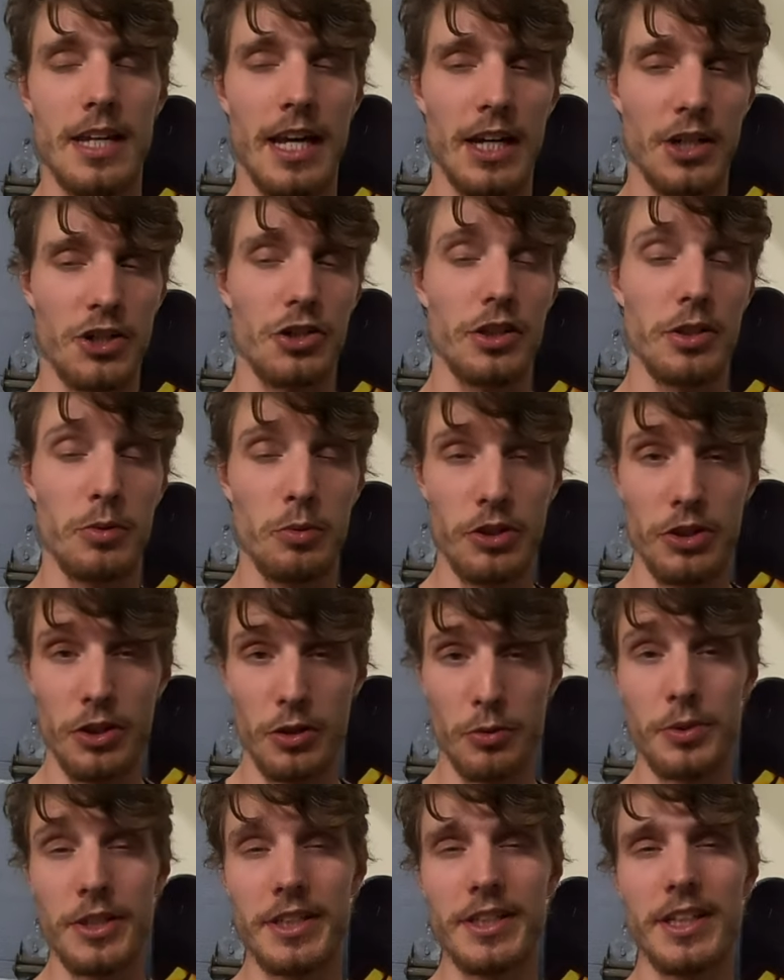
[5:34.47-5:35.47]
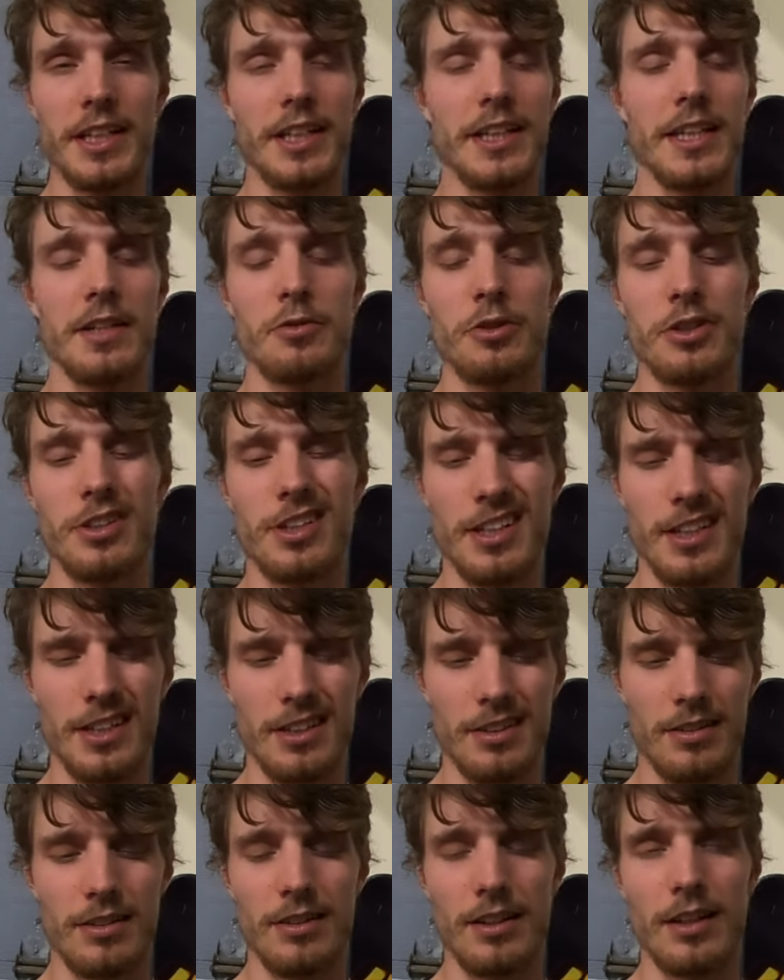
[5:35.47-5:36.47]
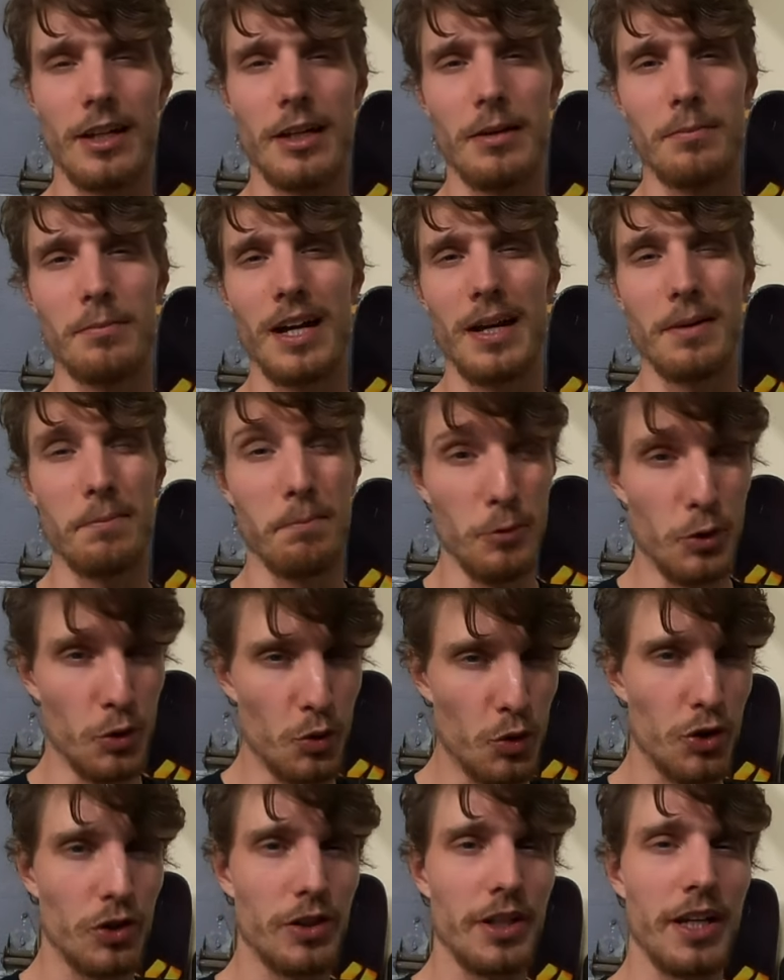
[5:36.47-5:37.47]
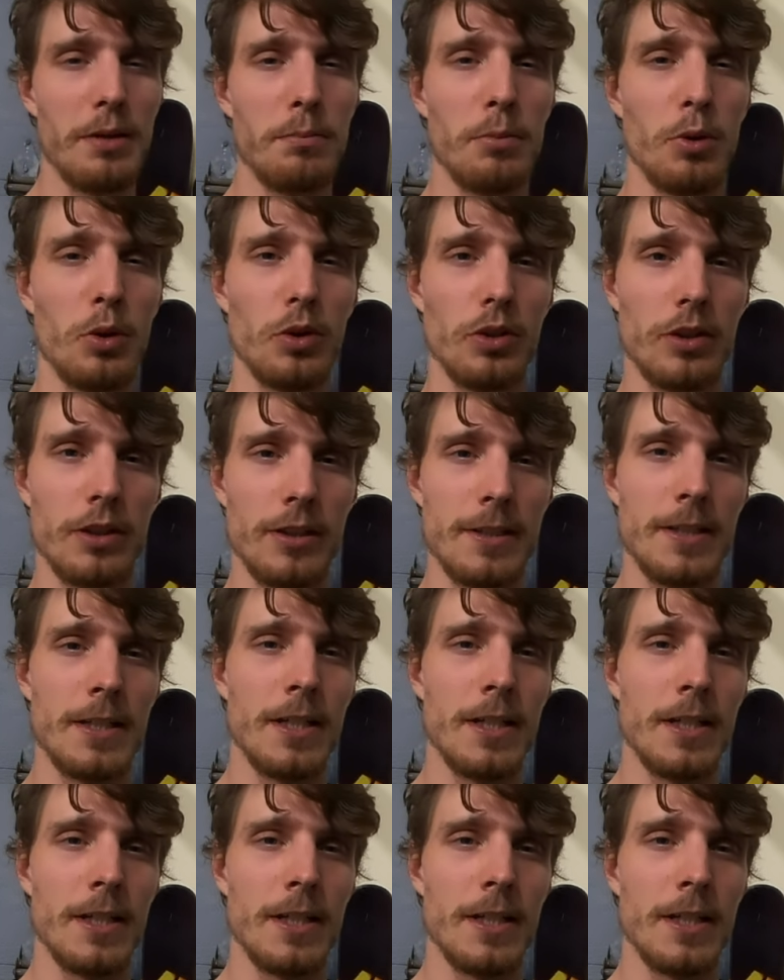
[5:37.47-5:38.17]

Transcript: Actually, with the reading and everything, um, I'm usually able